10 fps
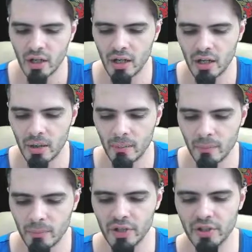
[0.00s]

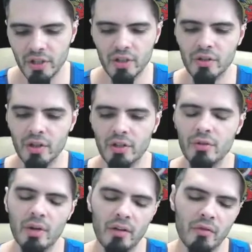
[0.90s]
But they
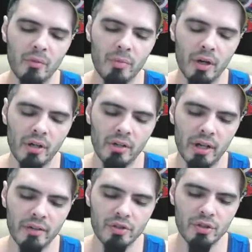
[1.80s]
do have the bar
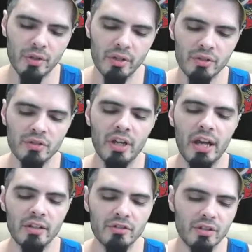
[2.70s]
graphs showing the
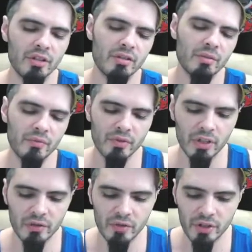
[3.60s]
stats, and then some
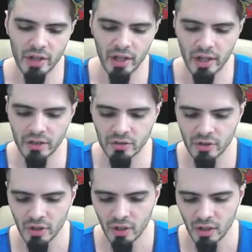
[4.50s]
flavor text,